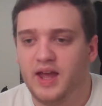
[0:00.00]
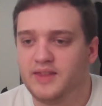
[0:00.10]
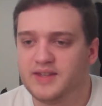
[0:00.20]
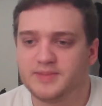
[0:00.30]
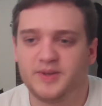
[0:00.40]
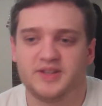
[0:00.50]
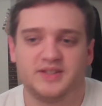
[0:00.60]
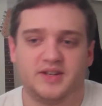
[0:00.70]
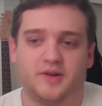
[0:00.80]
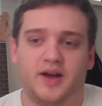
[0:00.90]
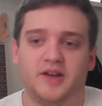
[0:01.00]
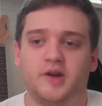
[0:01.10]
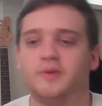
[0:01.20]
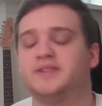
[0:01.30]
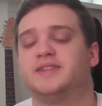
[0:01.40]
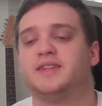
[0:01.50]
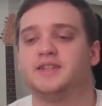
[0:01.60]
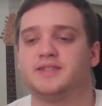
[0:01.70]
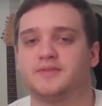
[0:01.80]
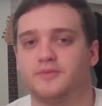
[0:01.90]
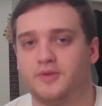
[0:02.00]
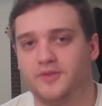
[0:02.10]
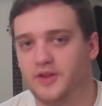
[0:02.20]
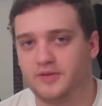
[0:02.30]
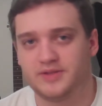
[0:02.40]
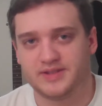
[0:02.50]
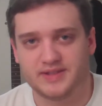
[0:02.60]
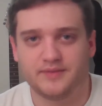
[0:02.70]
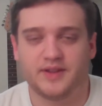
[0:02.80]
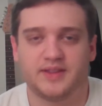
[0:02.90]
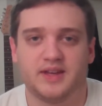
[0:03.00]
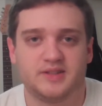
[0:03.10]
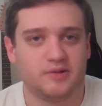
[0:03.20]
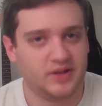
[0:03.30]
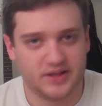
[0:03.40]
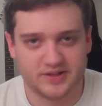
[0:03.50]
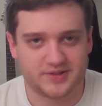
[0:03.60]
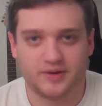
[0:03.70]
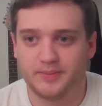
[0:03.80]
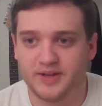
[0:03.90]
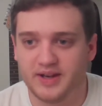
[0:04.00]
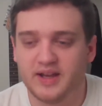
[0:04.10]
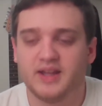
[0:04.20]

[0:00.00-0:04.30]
And that's because, you know, I go into these reviews and stuff like that totally unscripted.